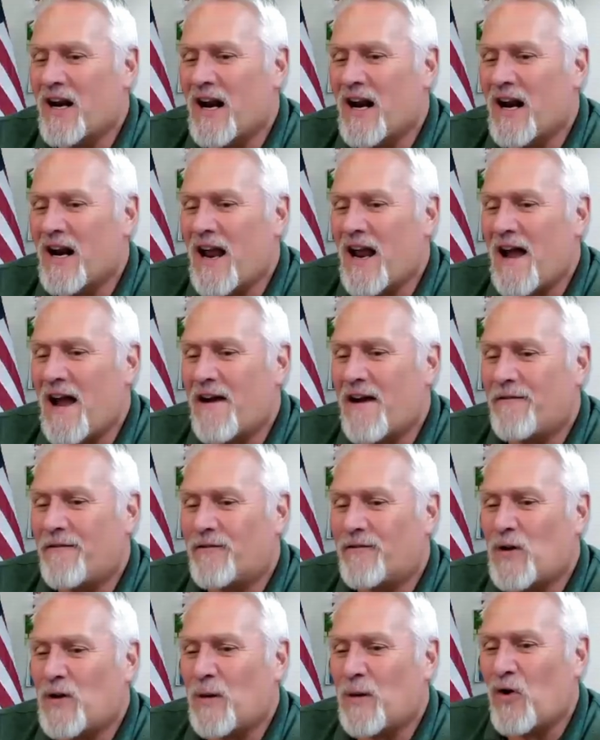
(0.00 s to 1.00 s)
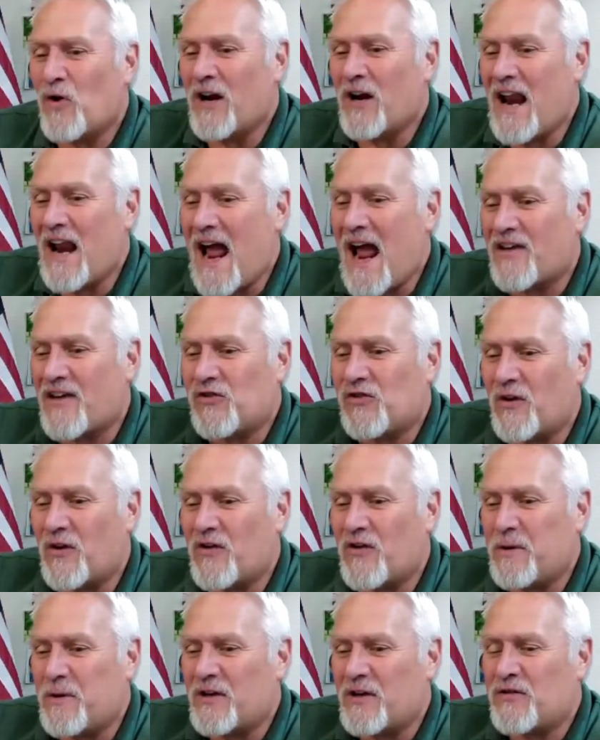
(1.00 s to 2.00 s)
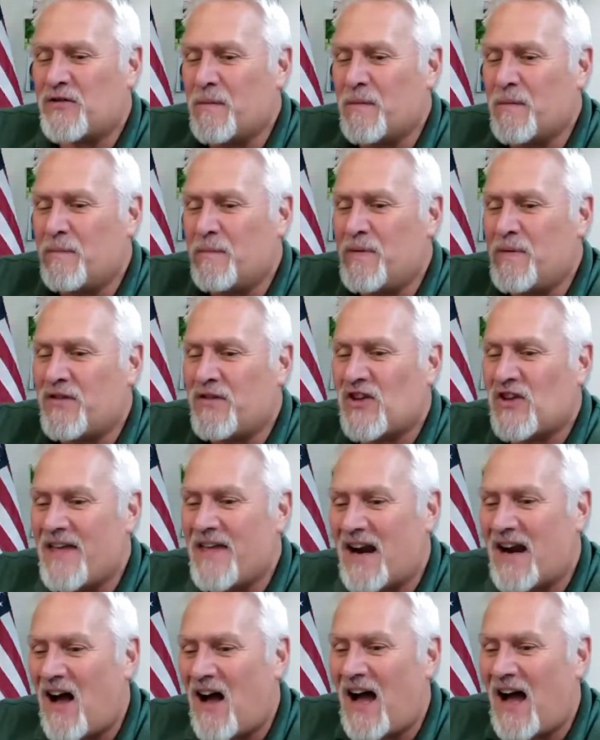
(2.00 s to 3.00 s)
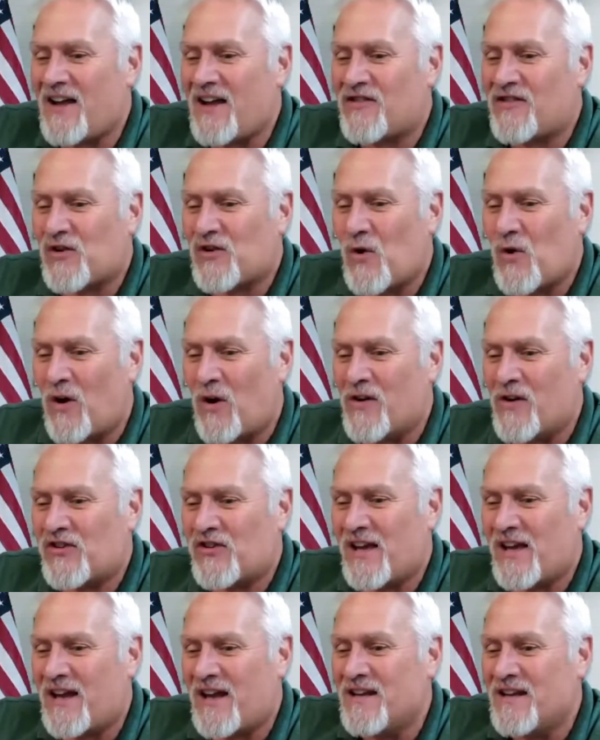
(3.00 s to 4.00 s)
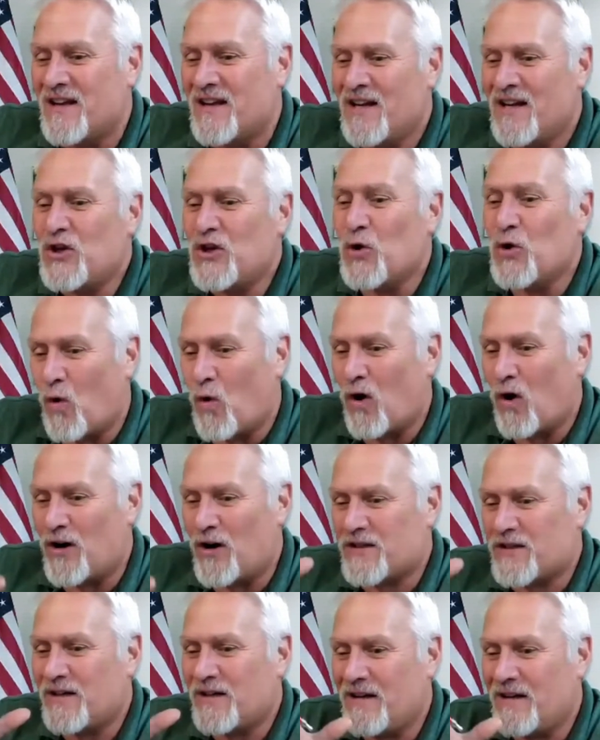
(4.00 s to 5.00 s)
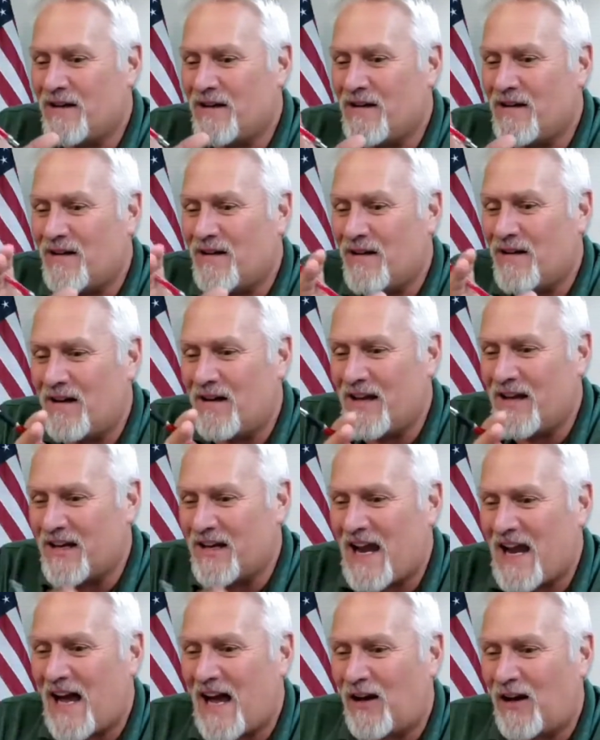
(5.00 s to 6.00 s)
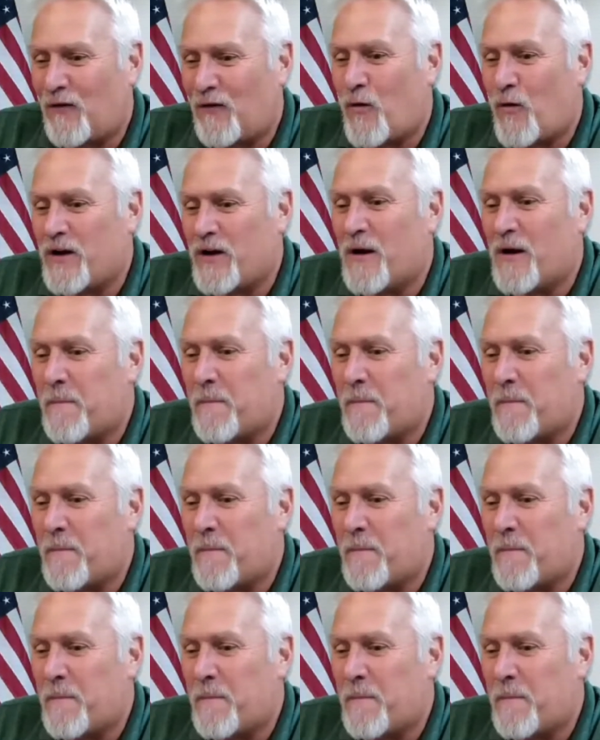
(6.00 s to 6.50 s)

have to uh, put an asterisk be, beside that high score and say you weren't in California.